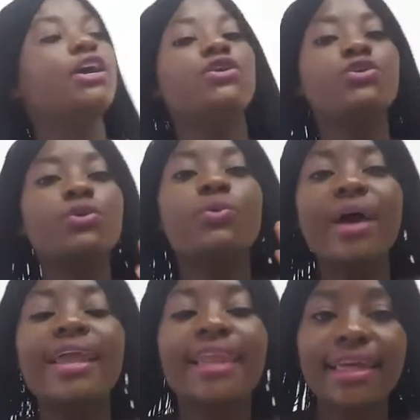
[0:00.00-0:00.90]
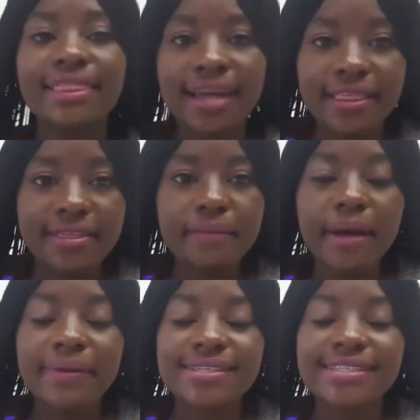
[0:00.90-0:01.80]
You were like that. The
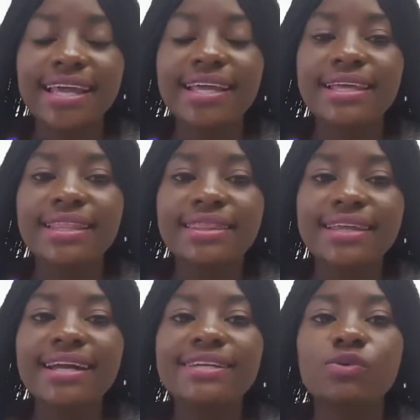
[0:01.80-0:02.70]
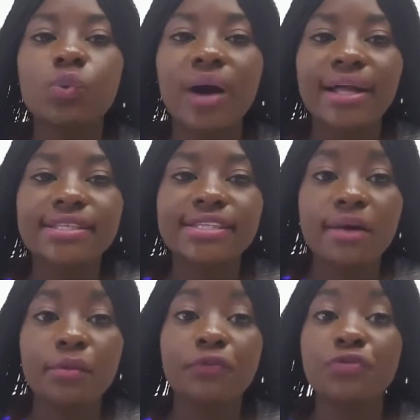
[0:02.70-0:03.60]
Bible say that is what
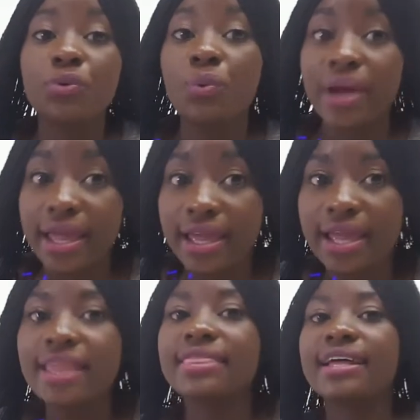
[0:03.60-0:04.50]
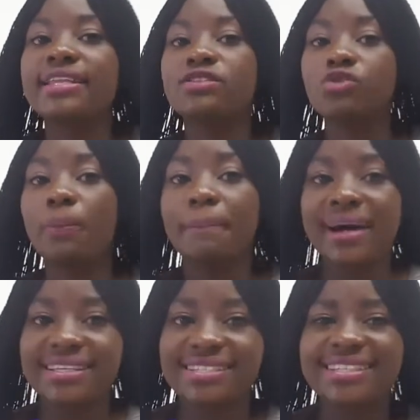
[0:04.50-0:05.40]
some of you were. And that is your
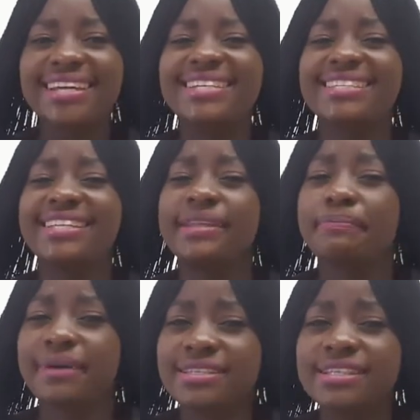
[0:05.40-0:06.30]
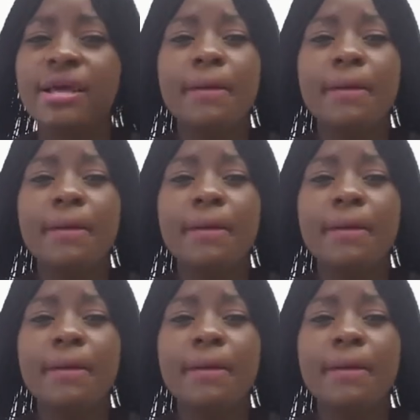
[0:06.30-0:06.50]
past. That is in the past.